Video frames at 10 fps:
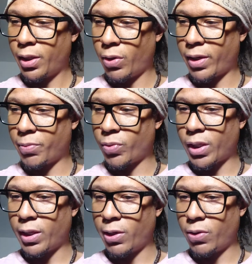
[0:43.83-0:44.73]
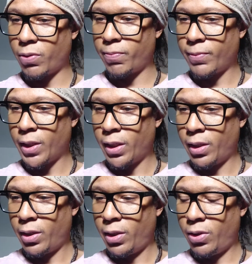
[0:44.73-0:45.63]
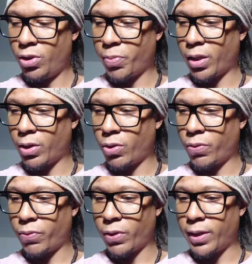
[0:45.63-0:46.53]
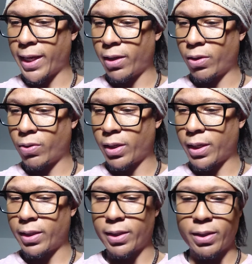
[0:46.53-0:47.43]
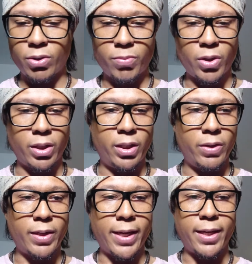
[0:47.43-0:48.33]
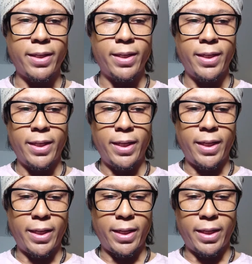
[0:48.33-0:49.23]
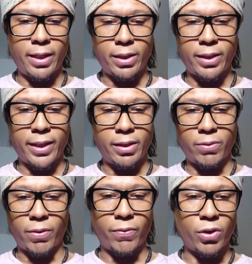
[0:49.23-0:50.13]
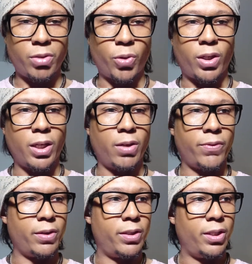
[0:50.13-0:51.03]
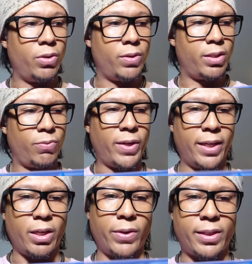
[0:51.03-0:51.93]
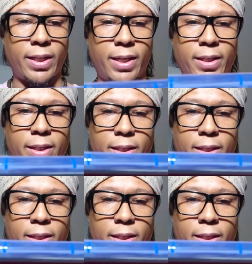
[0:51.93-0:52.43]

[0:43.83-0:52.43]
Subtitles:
Oh, it comes with a code. Use below for download content. So I'm gonna do that. And it looks like it's a reversible cover too. Wait, no, it's not.